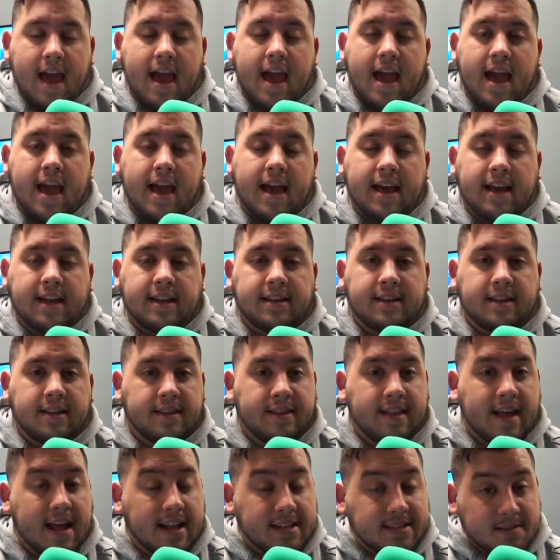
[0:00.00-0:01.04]
And
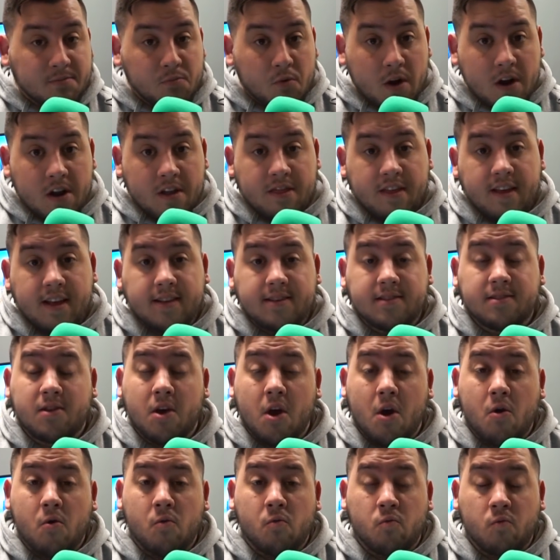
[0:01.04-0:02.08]
that's where things
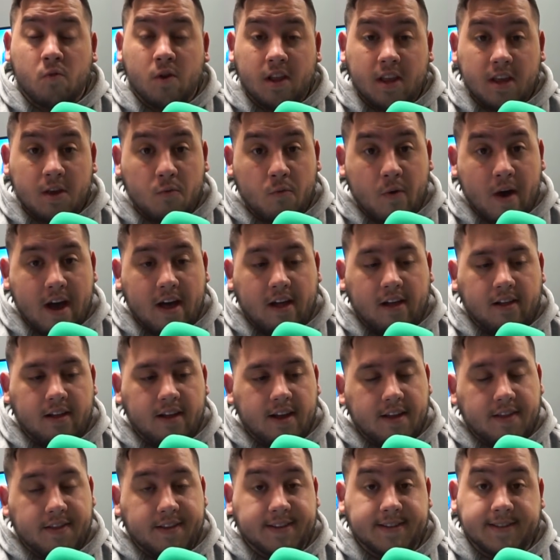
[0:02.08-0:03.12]
go really well
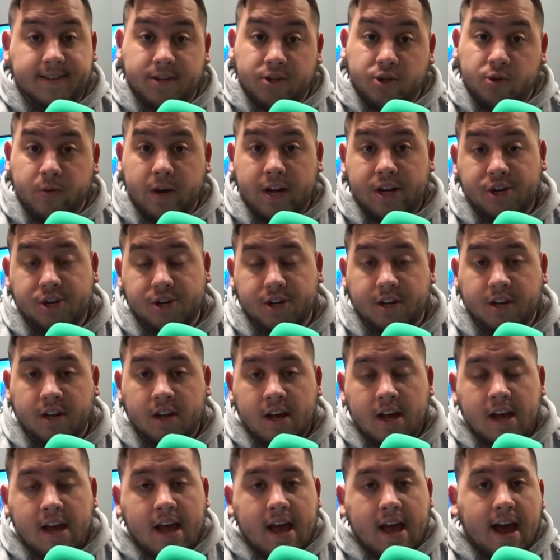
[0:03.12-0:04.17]
in this situation.
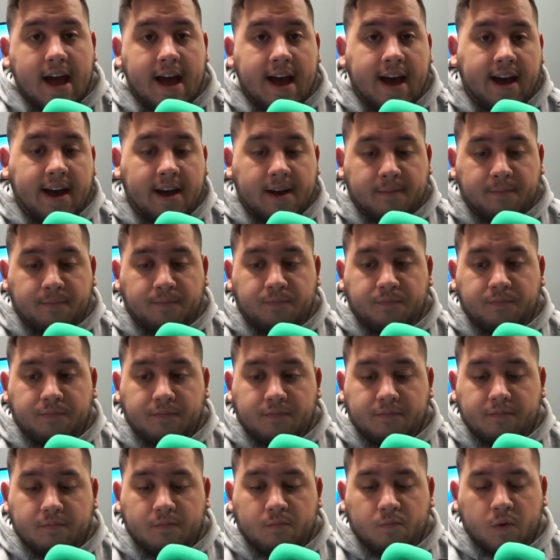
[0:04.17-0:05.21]
Um,
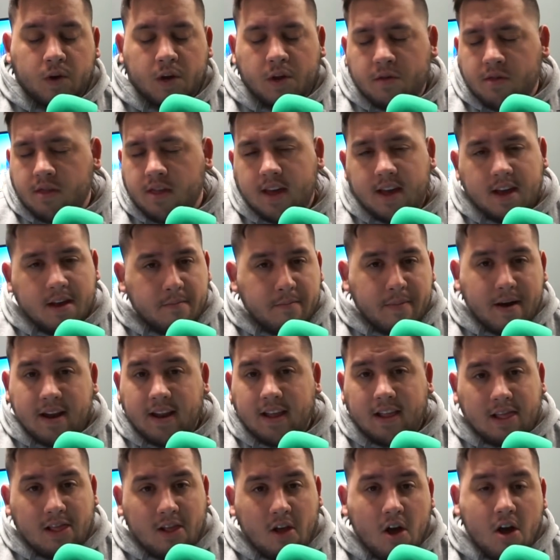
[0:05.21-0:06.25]
when you think about
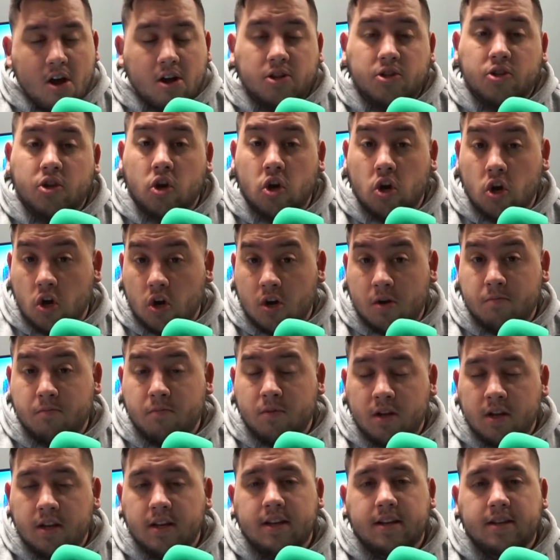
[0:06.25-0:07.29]
it long
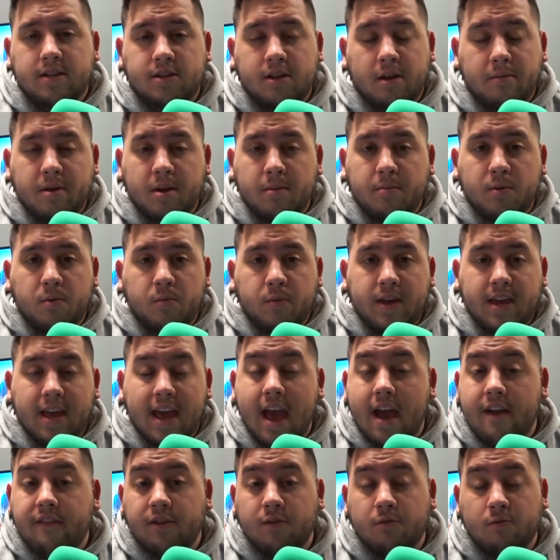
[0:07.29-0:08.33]
term,
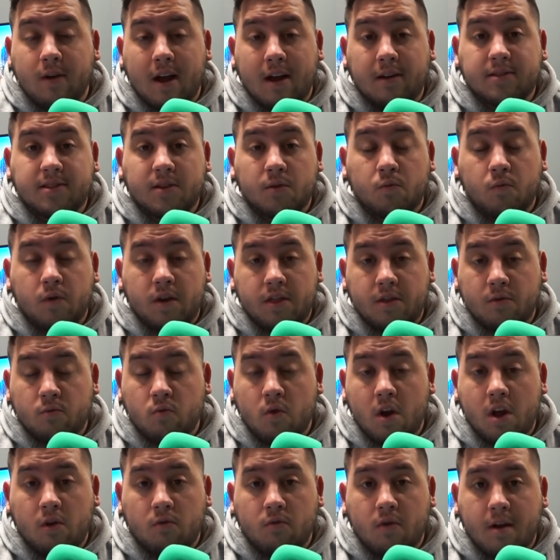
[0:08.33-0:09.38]
WWE having Rousey win the
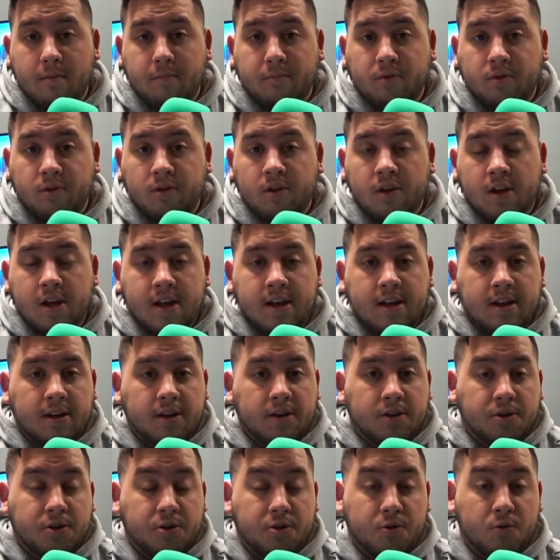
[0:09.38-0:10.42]
Royal Rumble
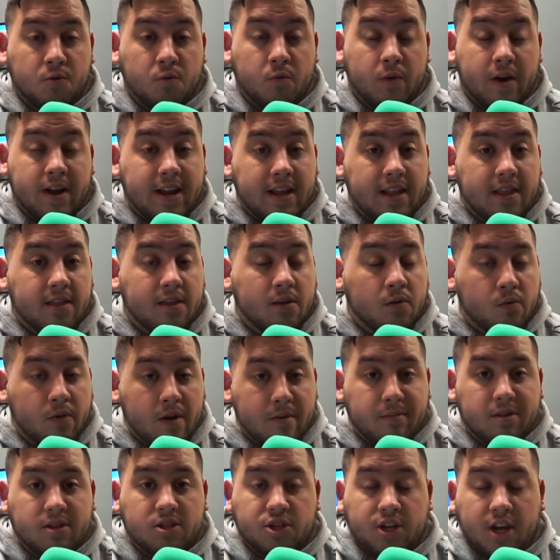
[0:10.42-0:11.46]
to winning the
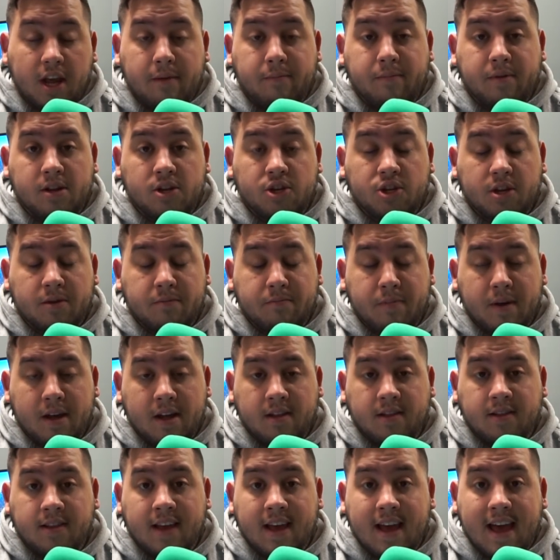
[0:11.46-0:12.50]
Women's Championship
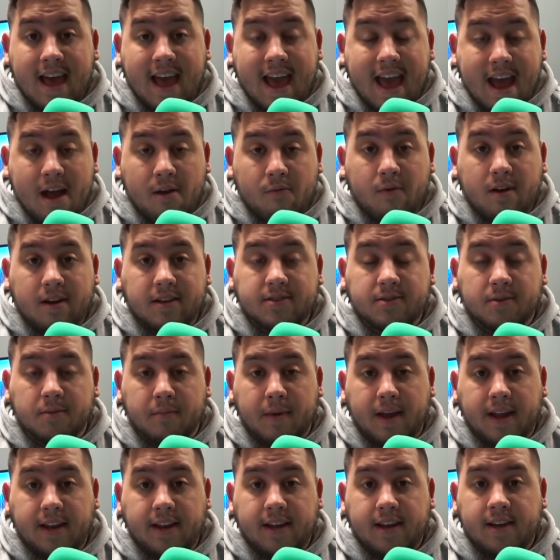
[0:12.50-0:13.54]
belt at
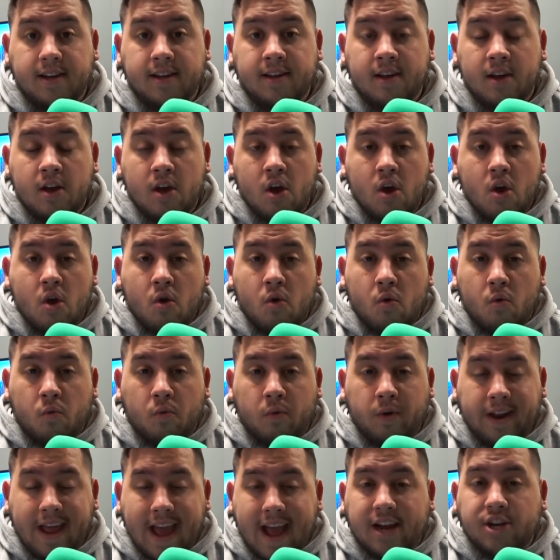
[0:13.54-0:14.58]
WrestleMania
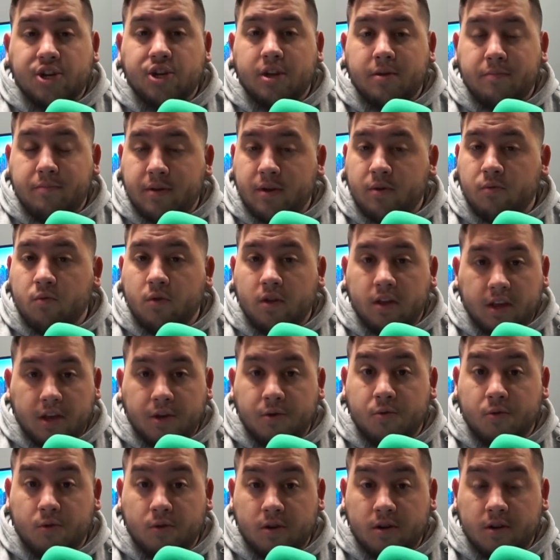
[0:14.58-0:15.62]
would actually be really
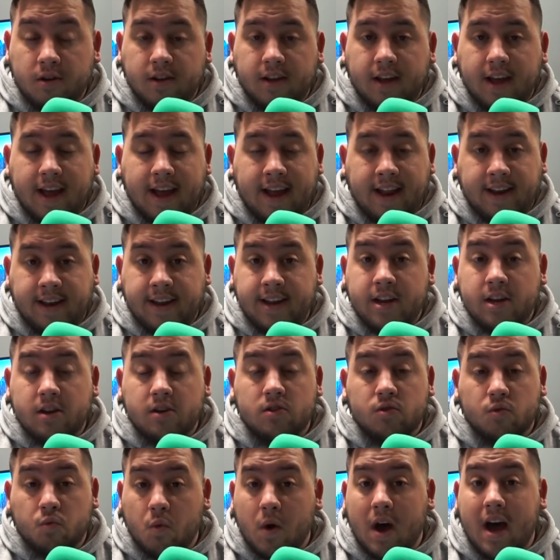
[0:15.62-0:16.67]
cool. And
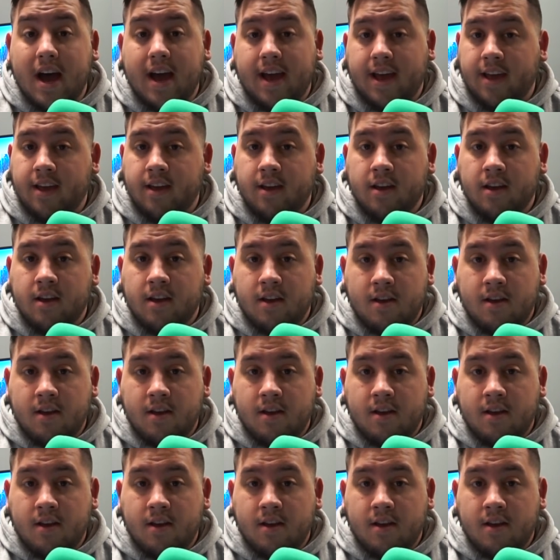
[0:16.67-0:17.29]
here's why.